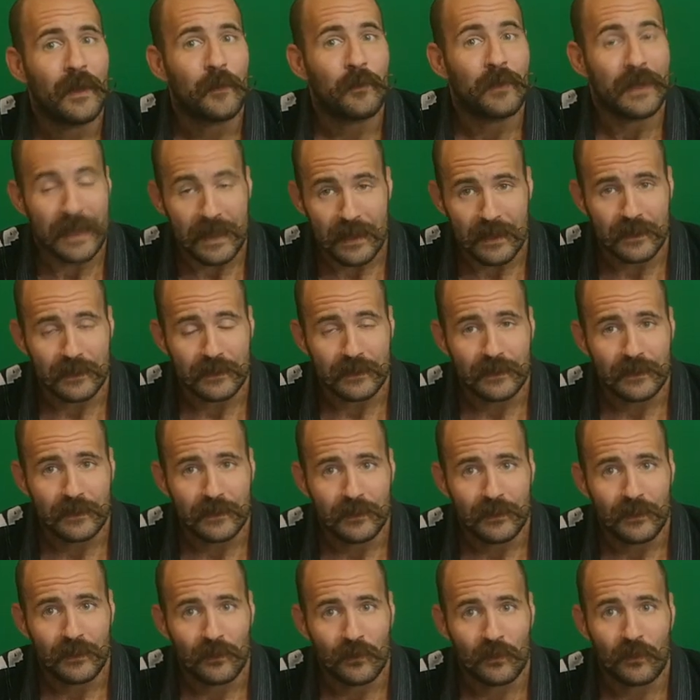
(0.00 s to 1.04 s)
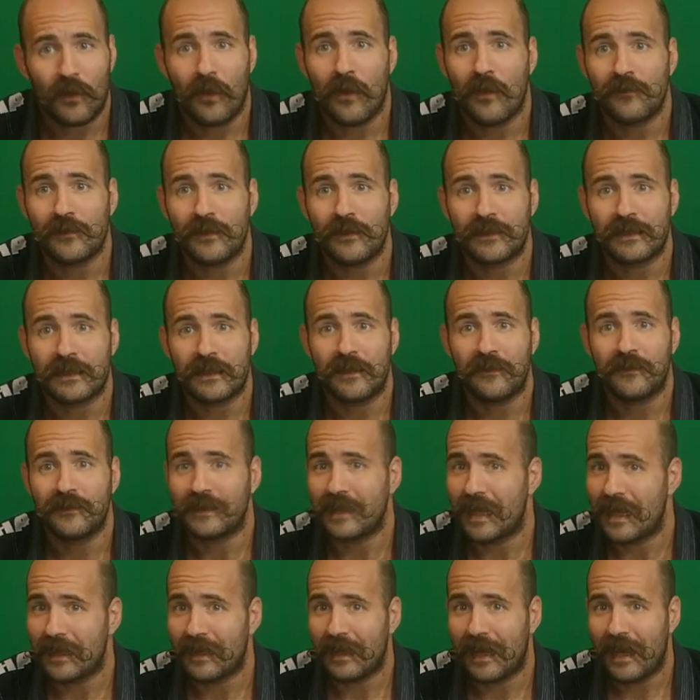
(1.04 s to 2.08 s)
please look after yourself,
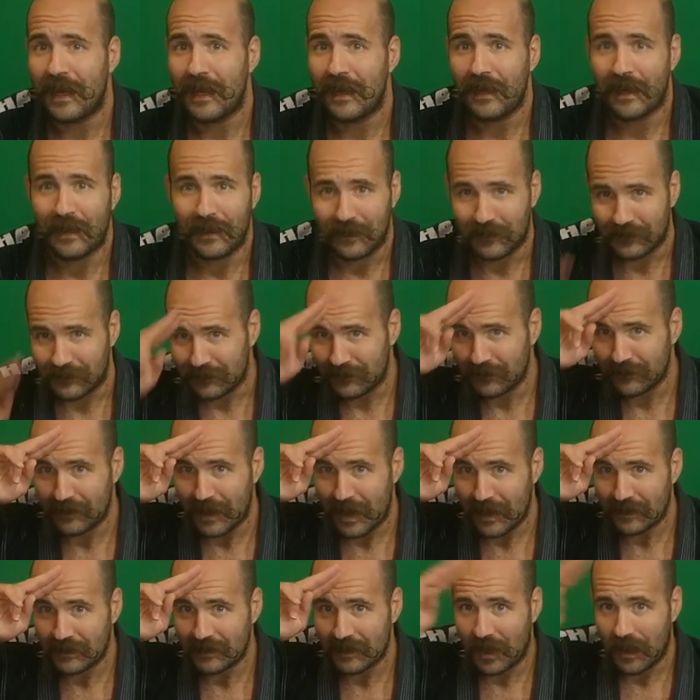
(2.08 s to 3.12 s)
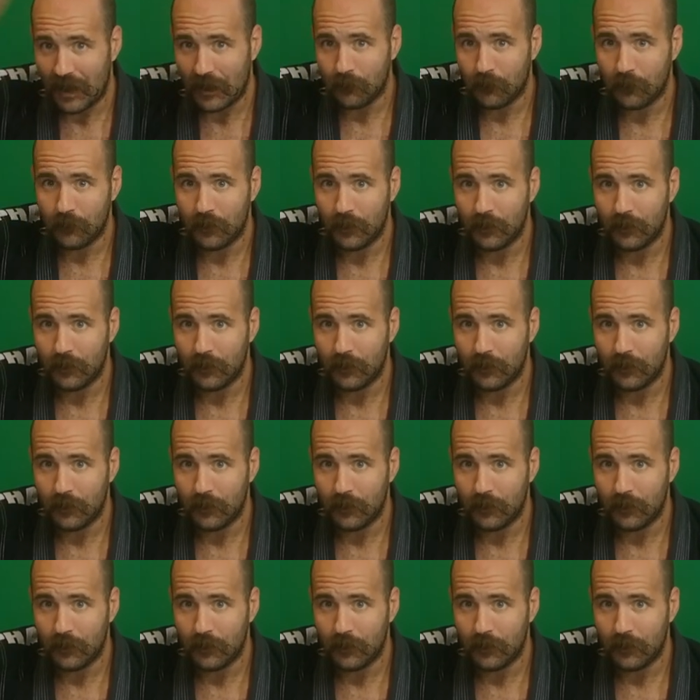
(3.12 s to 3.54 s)
take care, and until next time.